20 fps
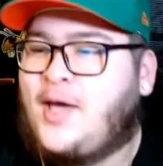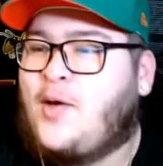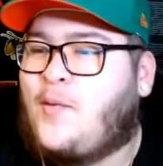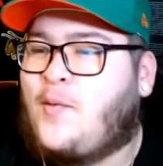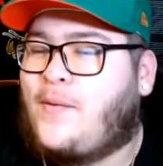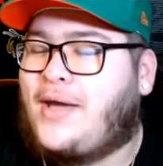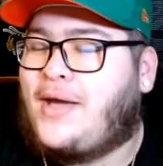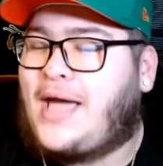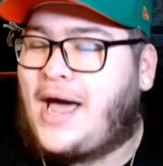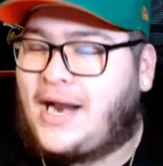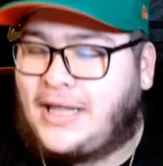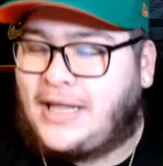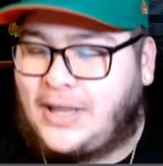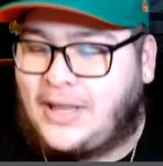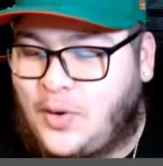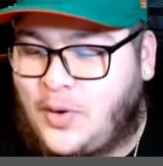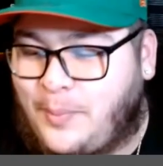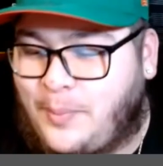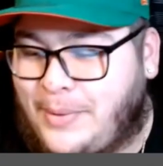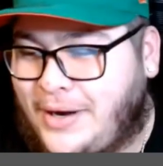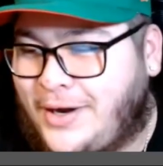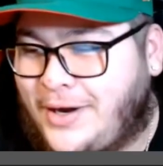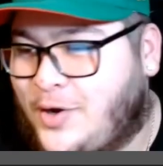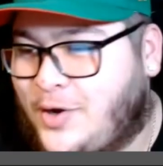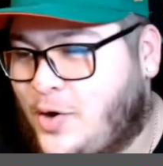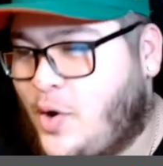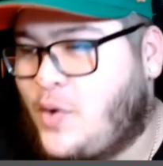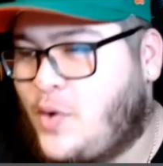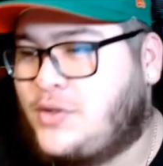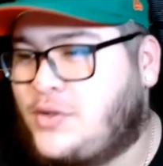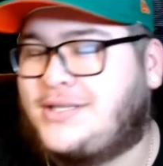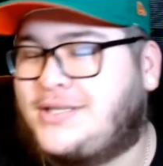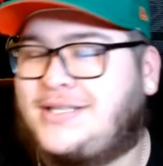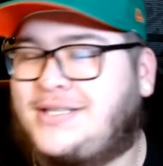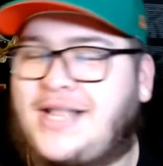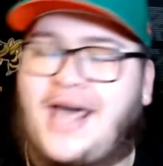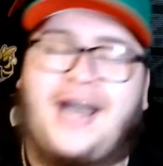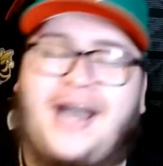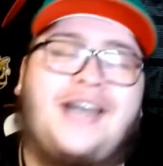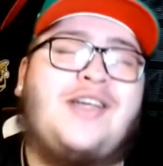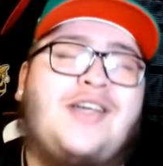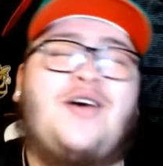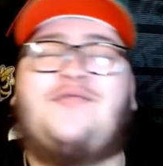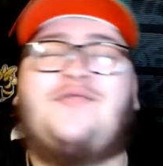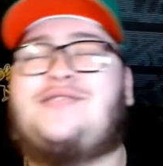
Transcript: we got a little bit of news. It's not enough to